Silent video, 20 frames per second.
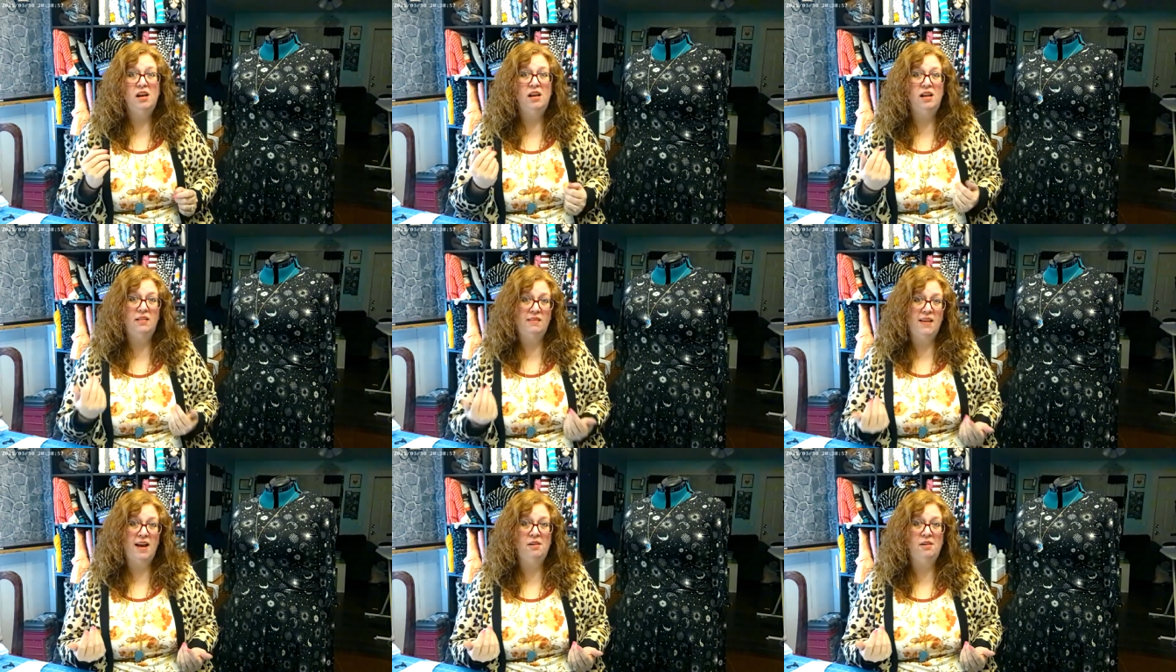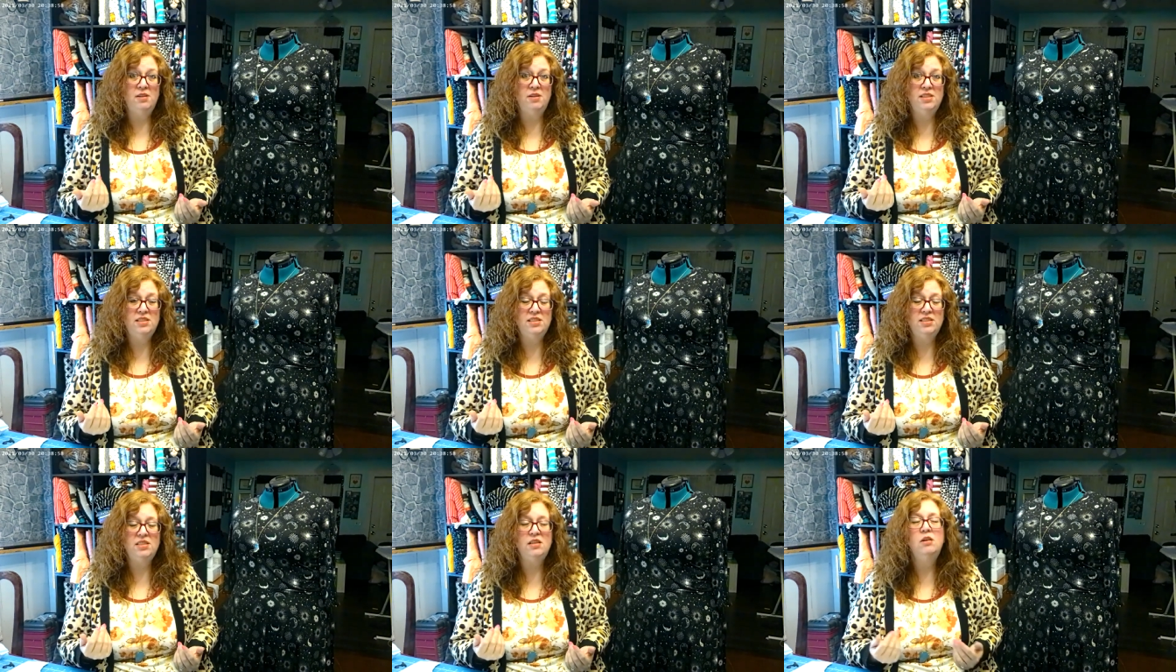
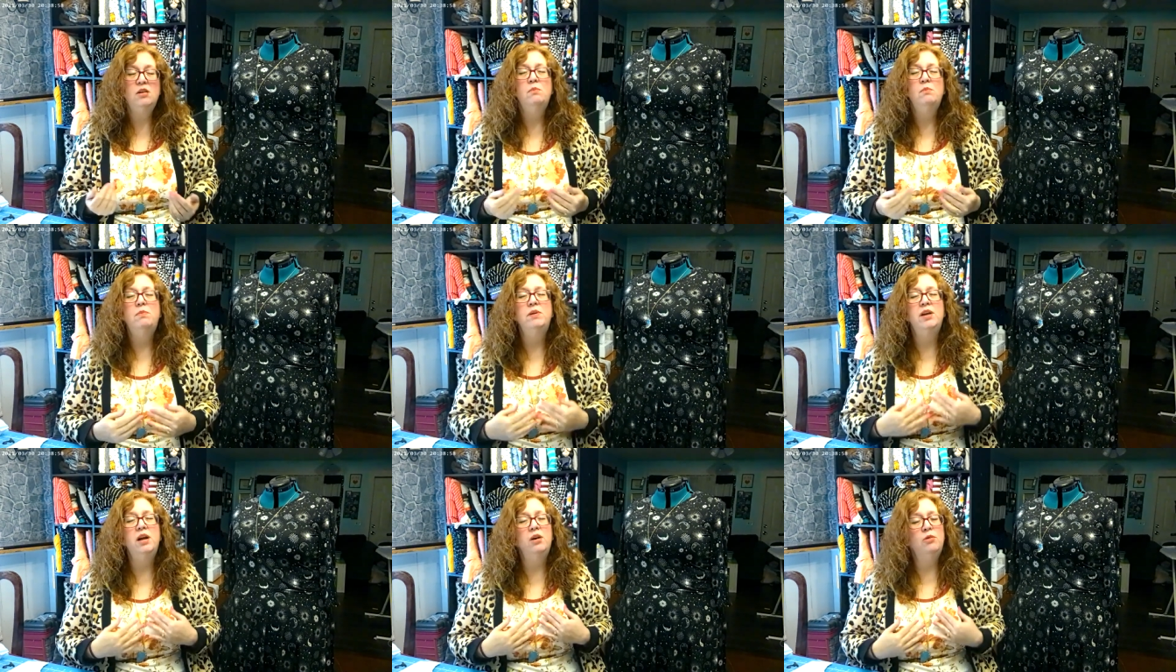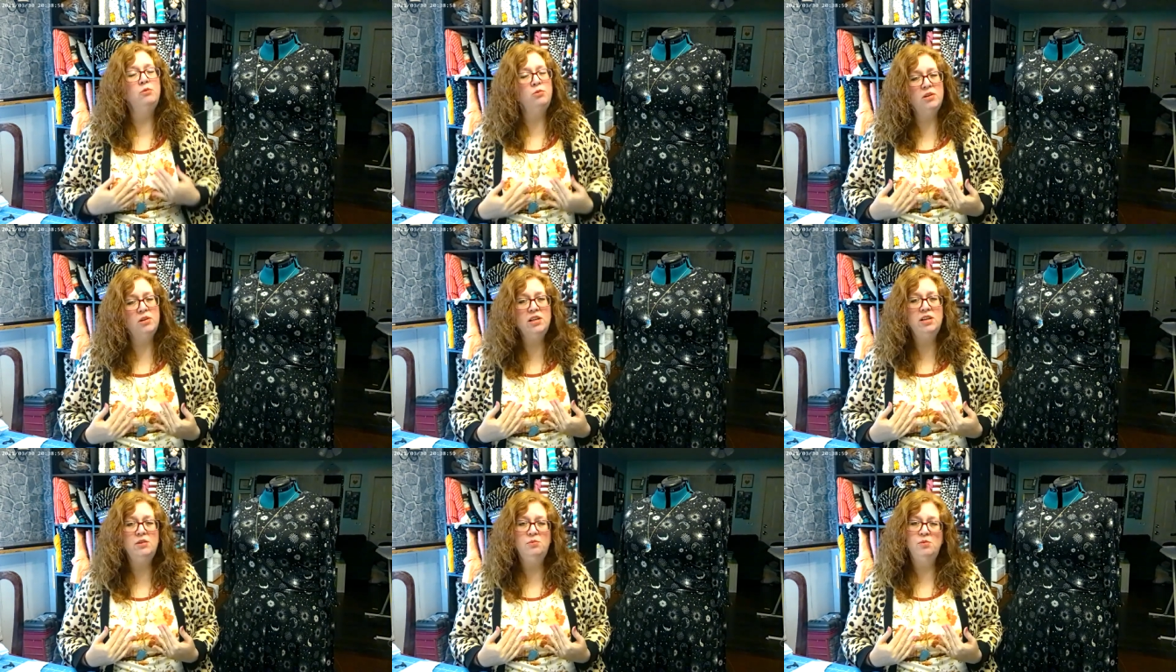allowance, but I
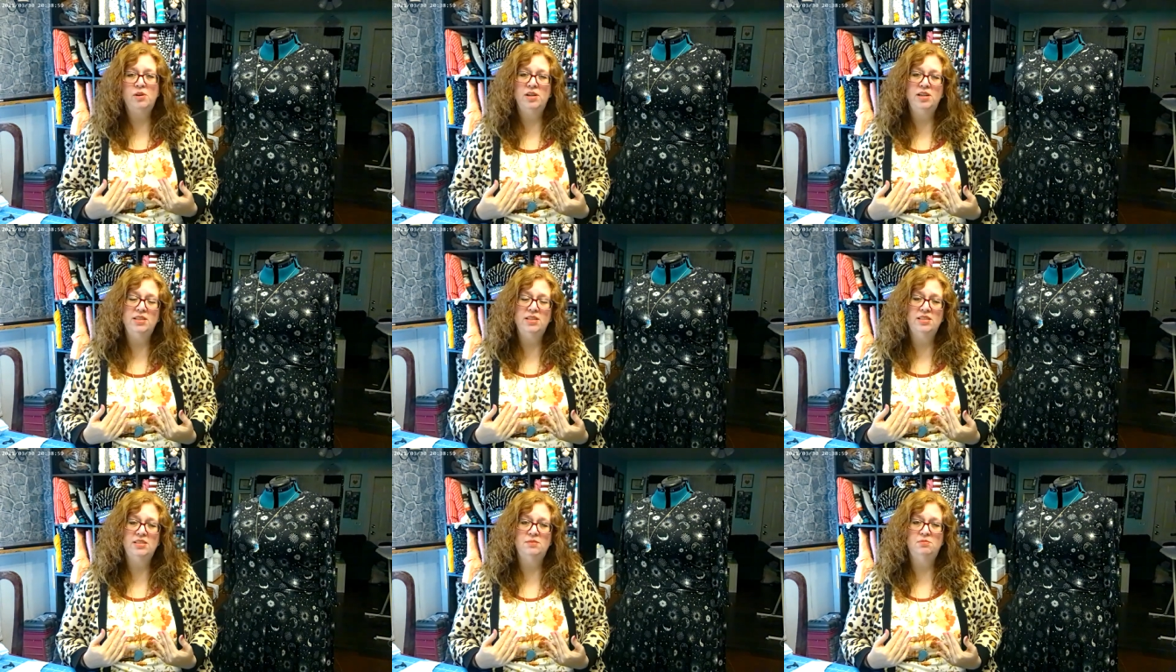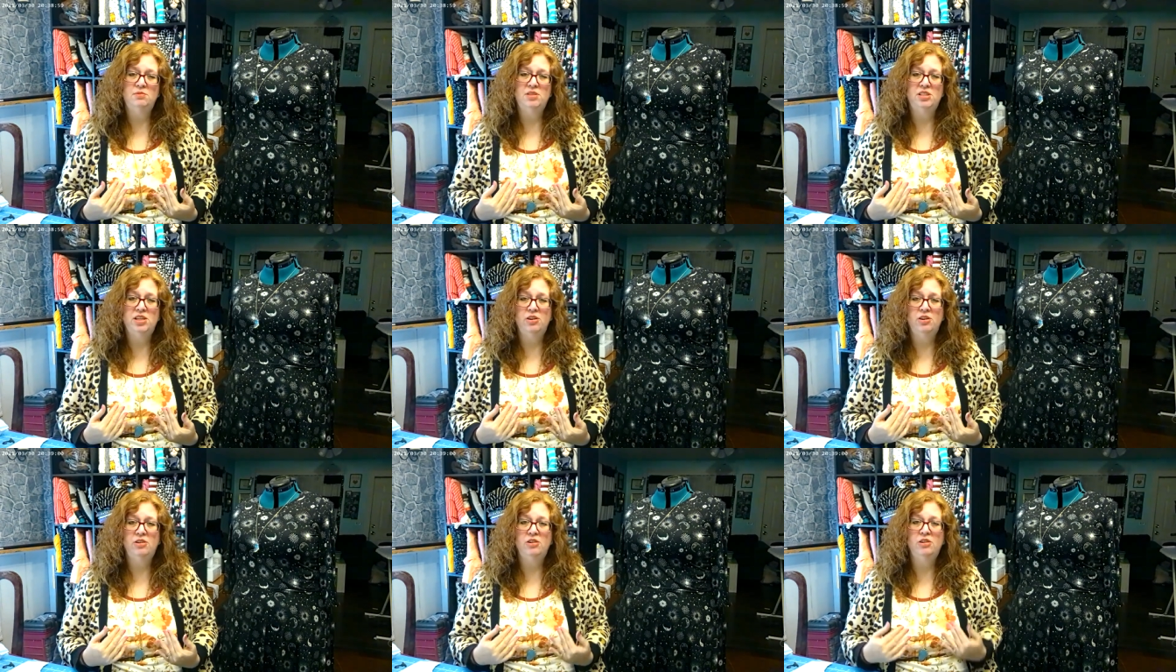really wanted this
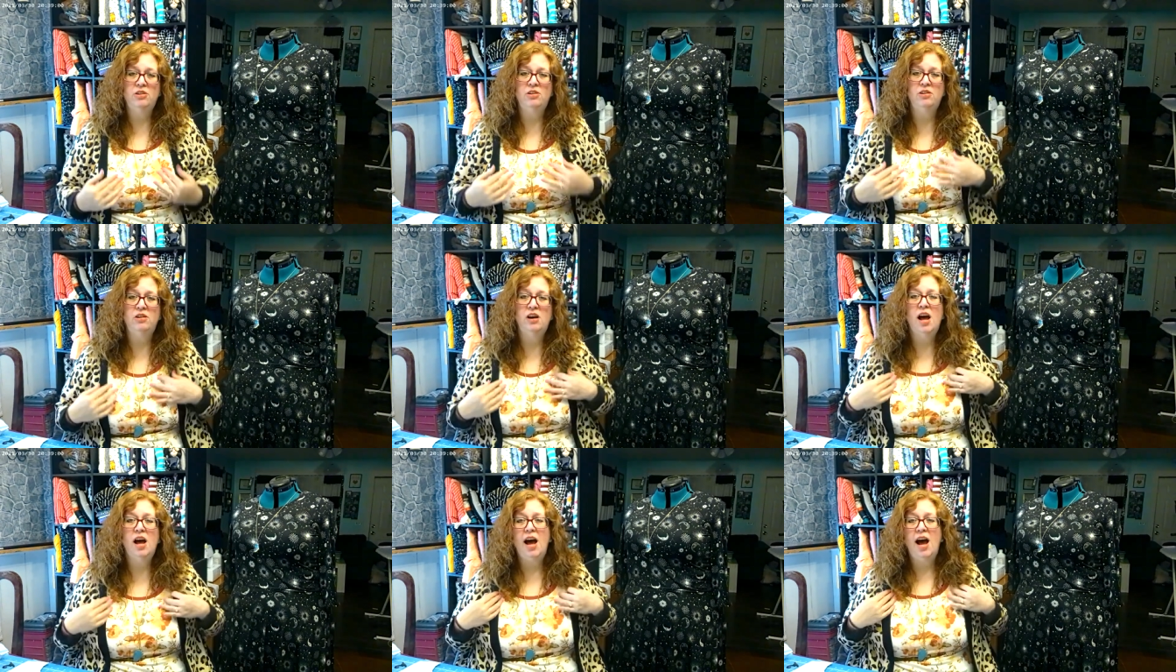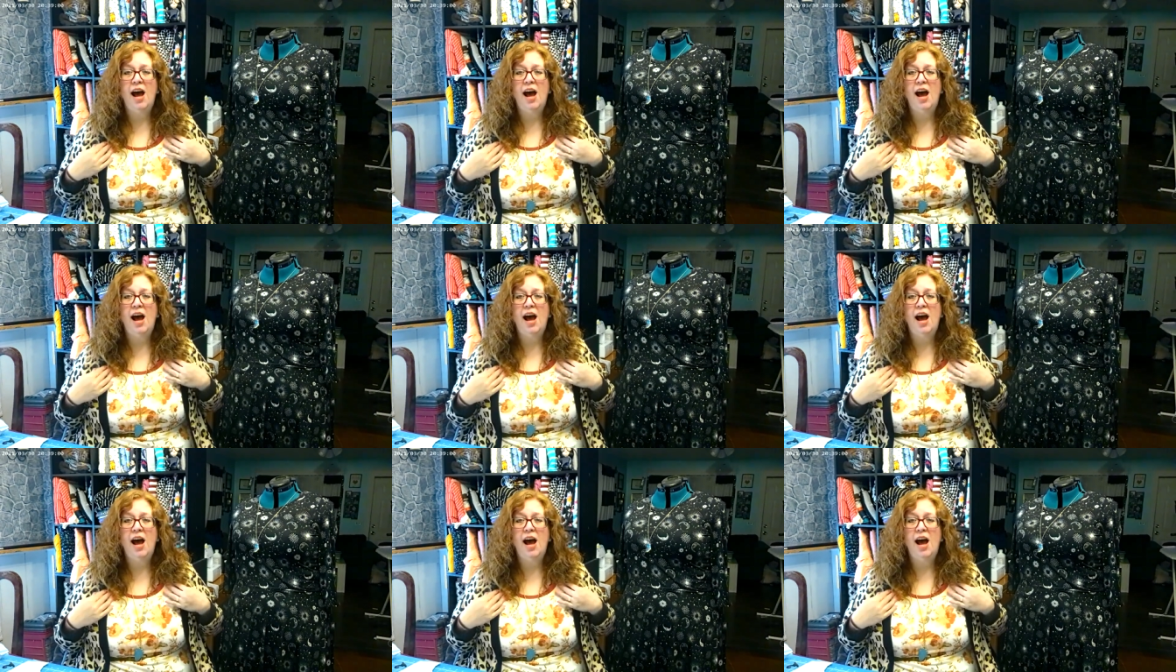material.